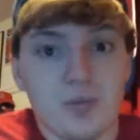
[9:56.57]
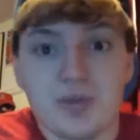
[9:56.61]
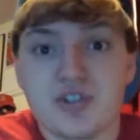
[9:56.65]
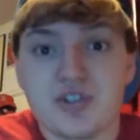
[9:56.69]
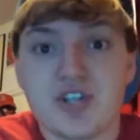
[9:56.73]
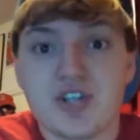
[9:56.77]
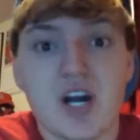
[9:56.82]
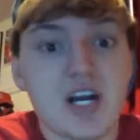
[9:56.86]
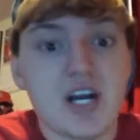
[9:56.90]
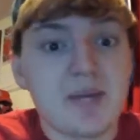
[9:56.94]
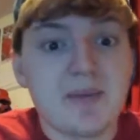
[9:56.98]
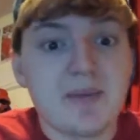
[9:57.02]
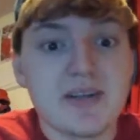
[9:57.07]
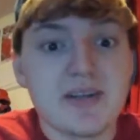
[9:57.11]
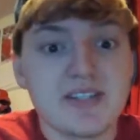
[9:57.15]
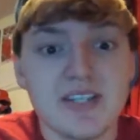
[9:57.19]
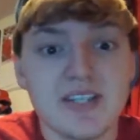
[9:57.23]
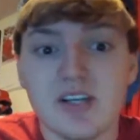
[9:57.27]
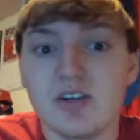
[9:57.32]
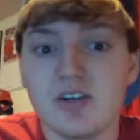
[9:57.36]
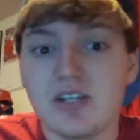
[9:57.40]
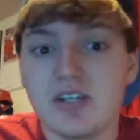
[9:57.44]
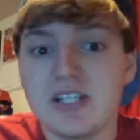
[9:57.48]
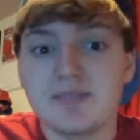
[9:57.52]
with Johnny
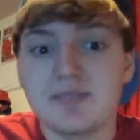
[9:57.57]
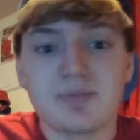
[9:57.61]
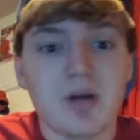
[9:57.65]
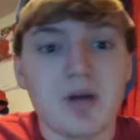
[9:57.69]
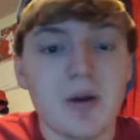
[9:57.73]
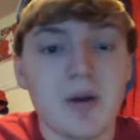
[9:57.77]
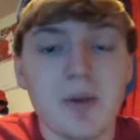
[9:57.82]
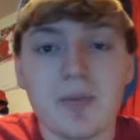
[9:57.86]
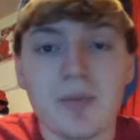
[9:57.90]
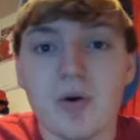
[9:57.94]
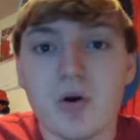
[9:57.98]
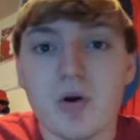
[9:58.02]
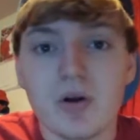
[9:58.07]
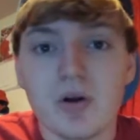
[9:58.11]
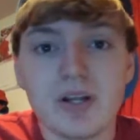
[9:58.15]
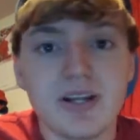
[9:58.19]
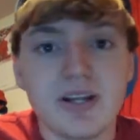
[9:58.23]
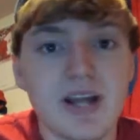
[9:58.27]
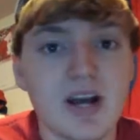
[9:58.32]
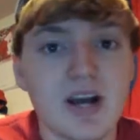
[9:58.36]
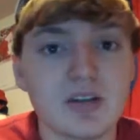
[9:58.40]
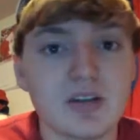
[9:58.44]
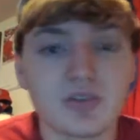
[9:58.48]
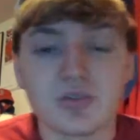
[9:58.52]
Manziel, he's probably
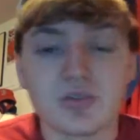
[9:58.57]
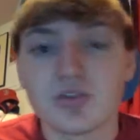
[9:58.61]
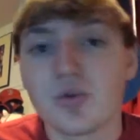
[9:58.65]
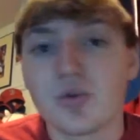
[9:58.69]
partying out to